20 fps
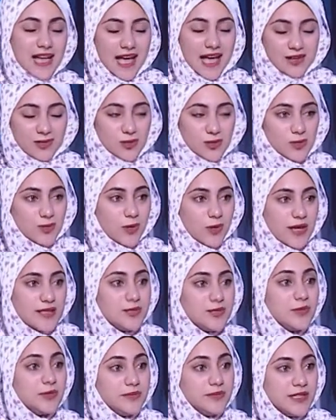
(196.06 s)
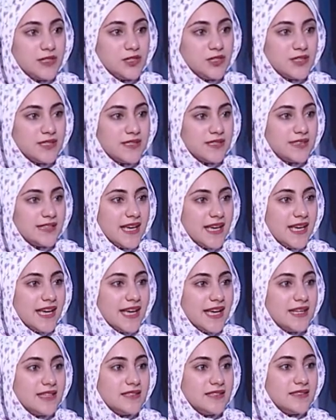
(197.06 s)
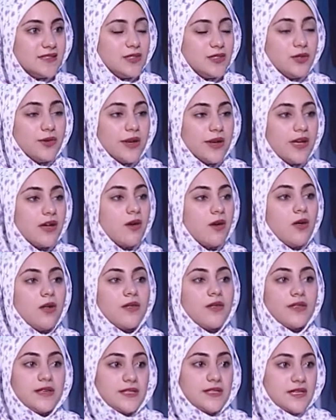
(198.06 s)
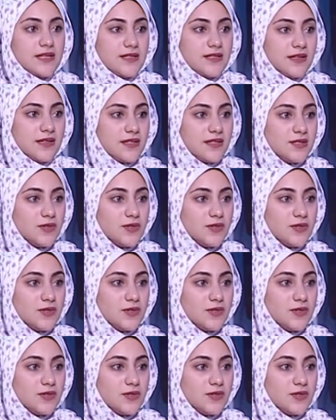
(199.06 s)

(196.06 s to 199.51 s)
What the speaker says: Also, as you mentioned, and during all the season.